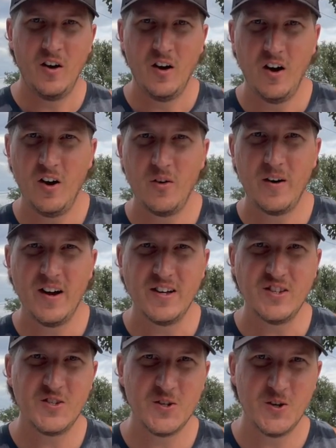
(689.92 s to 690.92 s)
All
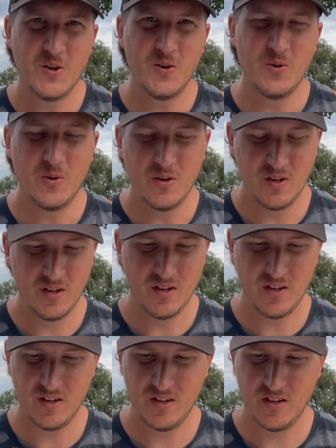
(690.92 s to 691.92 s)
right, so
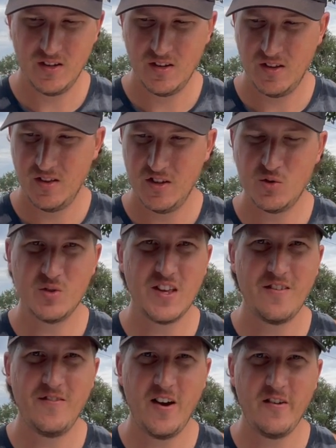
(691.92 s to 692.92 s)
this was
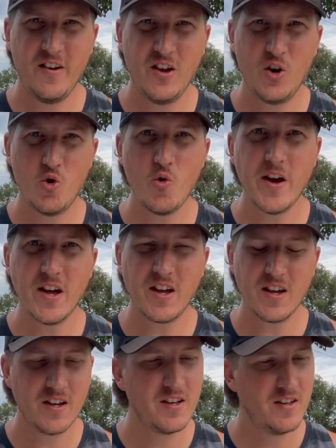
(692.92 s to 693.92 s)
a very
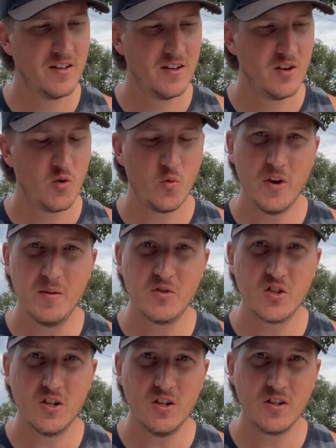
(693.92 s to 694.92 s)
quick
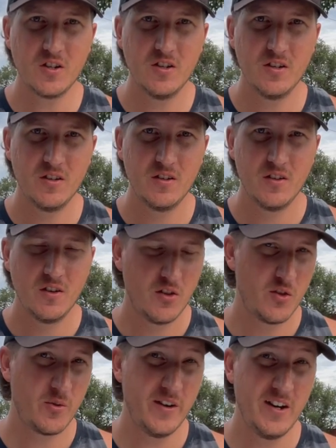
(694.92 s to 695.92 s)
ribs cook,
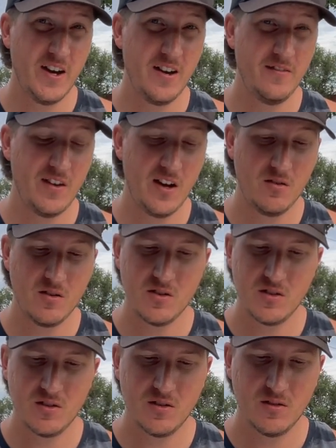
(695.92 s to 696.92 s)
3.5
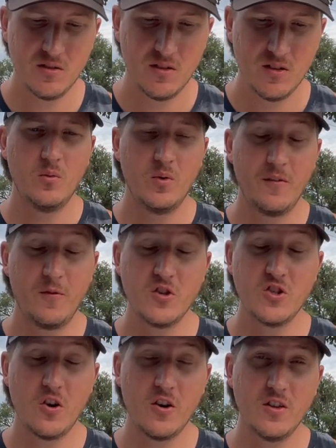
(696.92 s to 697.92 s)
hours. When I first
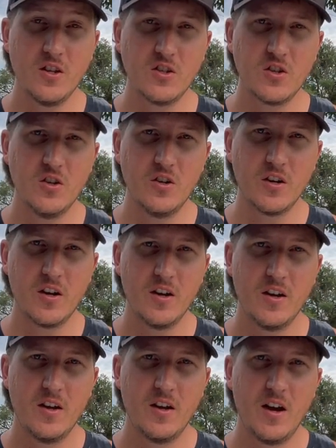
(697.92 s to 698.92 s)
started this cook,
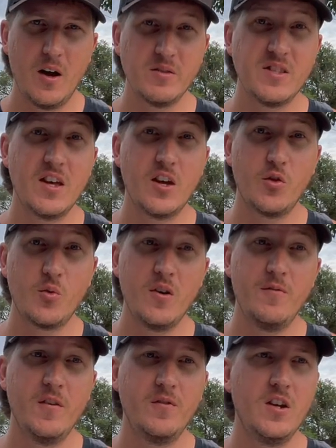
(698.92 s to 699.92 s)
I was thinking
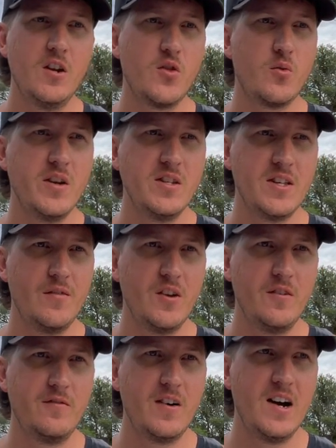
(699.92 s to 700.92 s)
350 to
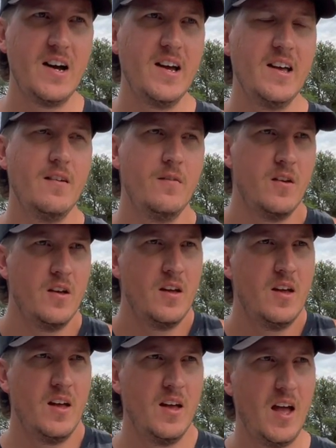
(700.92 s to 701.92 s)
375,
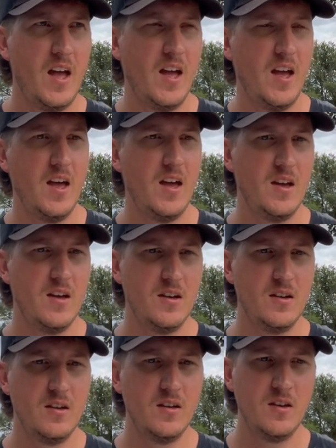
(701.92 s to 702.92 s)

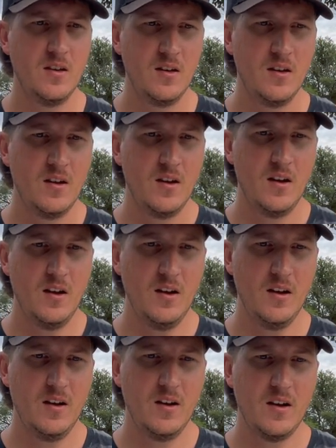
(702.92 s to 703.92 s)
and
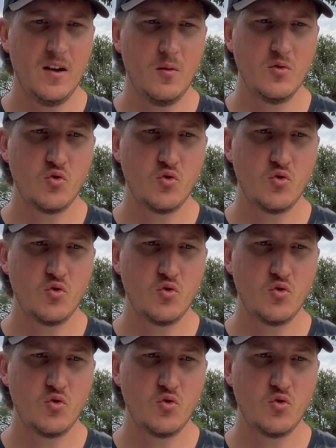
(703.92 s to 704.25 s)
I was